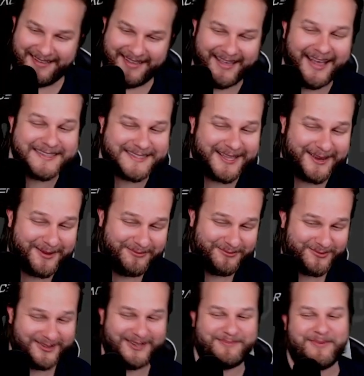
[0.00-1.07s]
That's like a
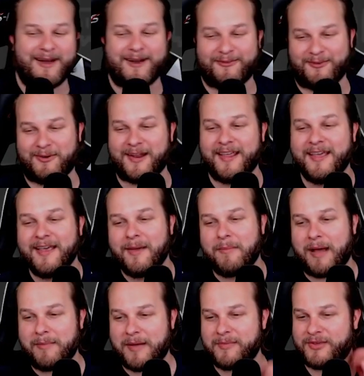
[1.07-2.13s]
really powerful one.
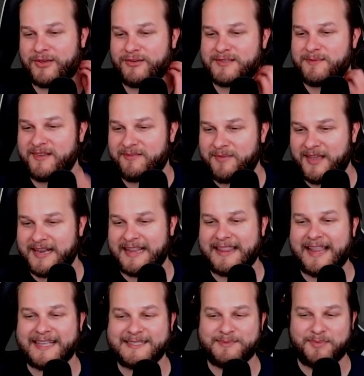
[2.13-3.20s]
My mom accused me of being a
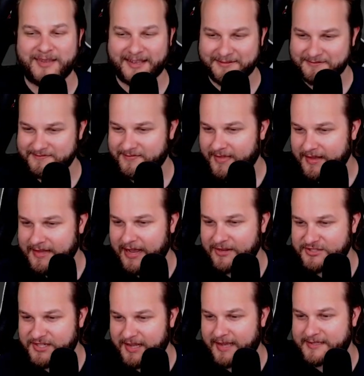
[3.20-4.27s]
lesbian. Now
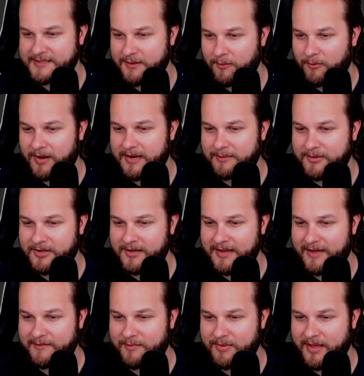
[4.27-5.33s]
she asks when I'm gonna
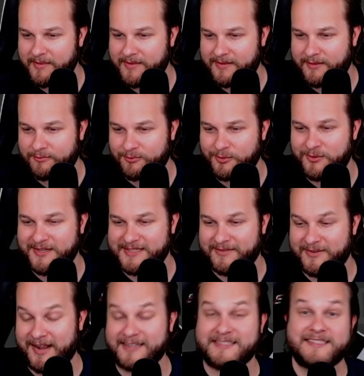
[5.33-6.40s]
have a baby. The rudeness
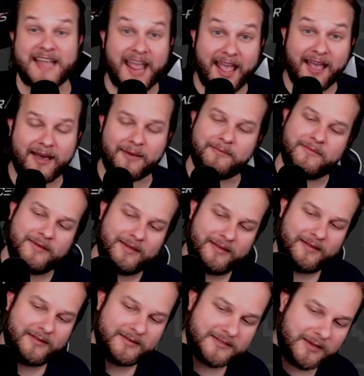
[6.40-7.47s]
ever ends. Damn.
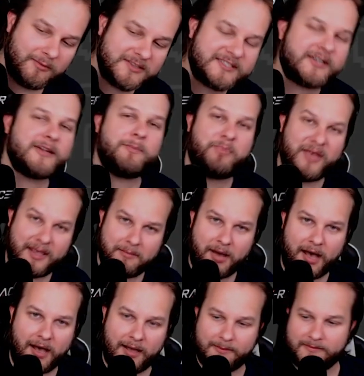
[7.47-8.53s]
She's like, what's it gonna be,
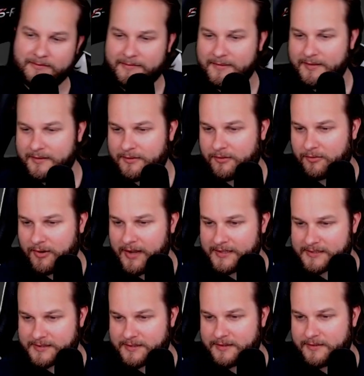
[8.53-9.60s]
Mom?
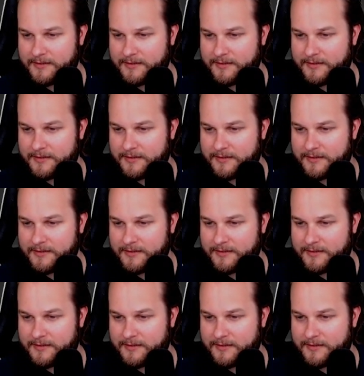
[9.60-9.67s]
Christ.